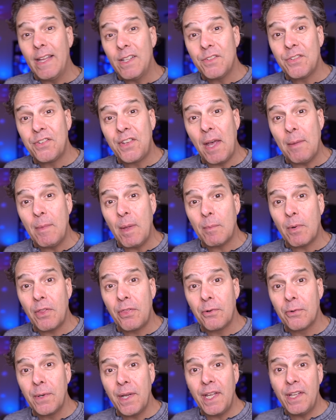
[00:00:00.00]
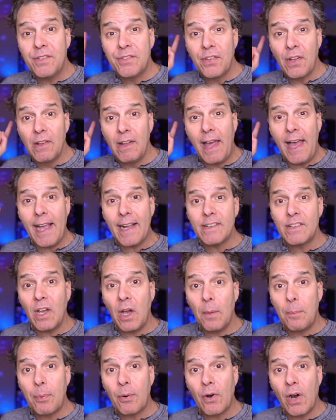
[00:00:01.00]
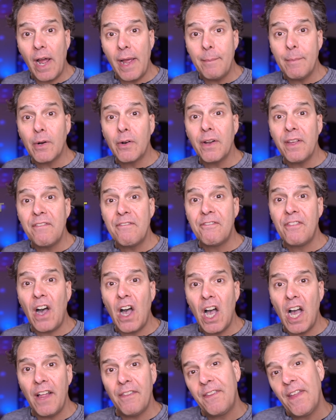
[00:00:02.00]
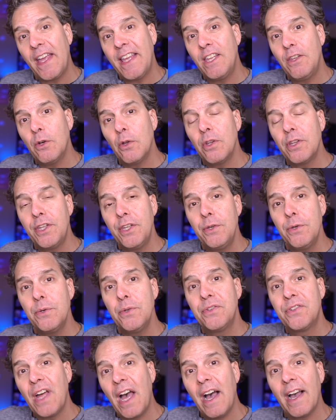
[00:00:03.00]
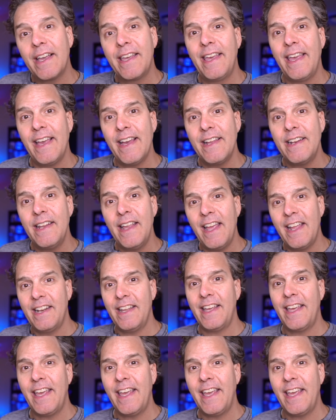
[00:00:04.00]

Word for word: And step number three, select a primary font that you'll use again and